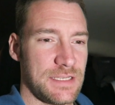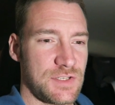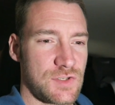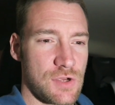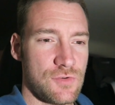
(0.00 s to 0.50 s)

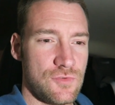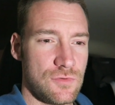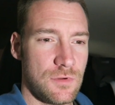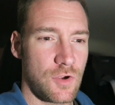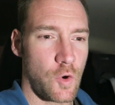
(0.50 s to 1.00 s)

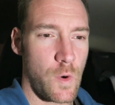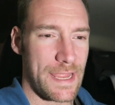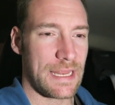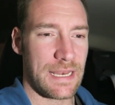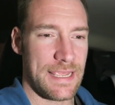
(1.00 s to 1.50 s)
so
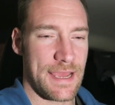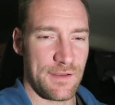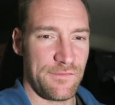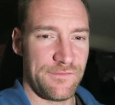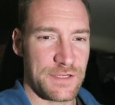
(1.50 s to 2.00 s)
quickly
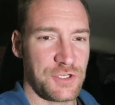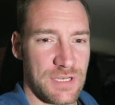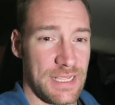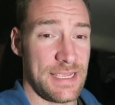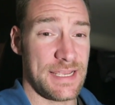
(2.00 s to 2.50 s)
and
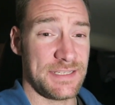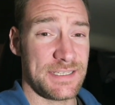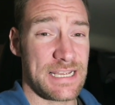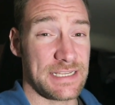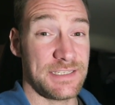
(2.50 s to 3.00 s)
efficiently is
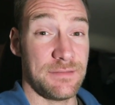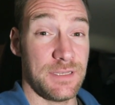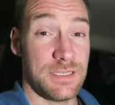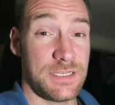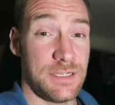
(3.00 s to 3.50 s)
a
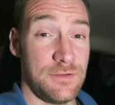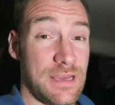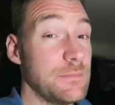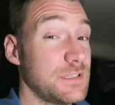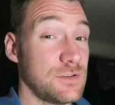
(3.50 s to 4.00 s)
testament to
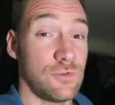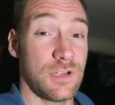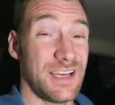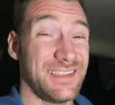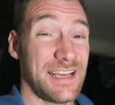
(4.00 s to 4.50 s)
them as an
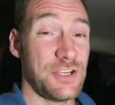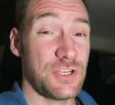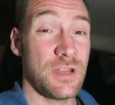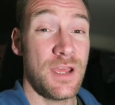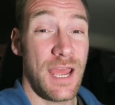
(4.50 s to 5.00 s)

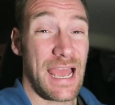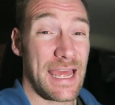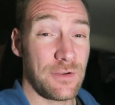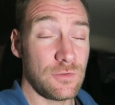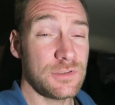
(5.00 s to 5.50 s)
organization,
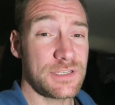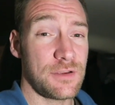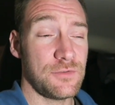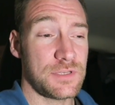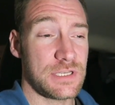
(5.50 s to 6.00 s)
and
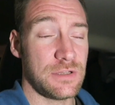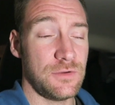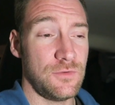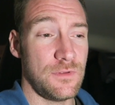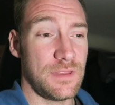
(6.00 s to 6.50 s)
also
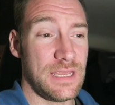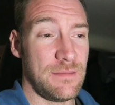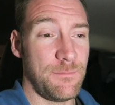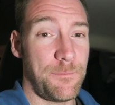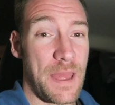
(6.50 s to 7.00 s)
to
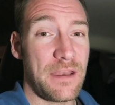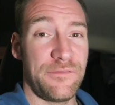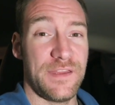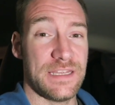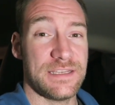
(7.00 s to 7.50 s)
the
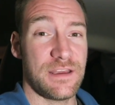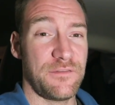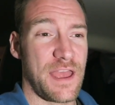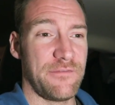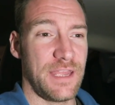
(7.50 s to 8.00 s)
benefit
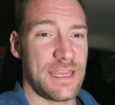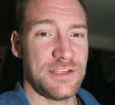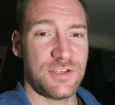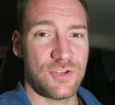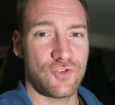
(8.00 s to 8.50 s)
of having a
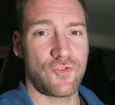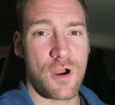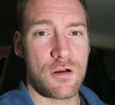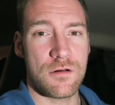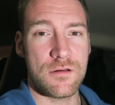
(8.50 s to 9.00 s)

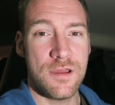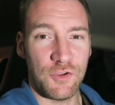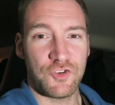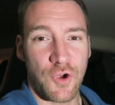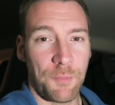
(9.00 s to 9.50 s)
strong
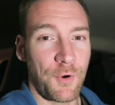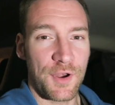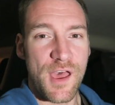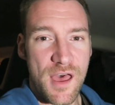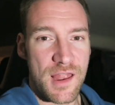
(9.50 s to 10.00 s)

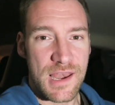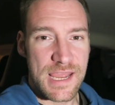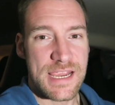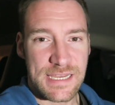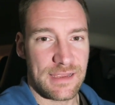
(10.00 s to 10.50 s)
entrepreneur
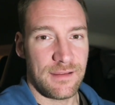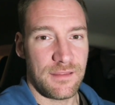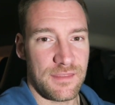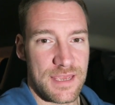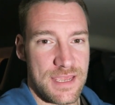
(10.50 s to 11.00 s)

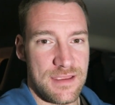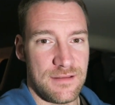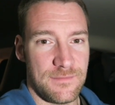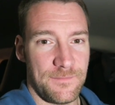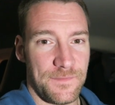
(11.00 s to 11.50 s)
leading the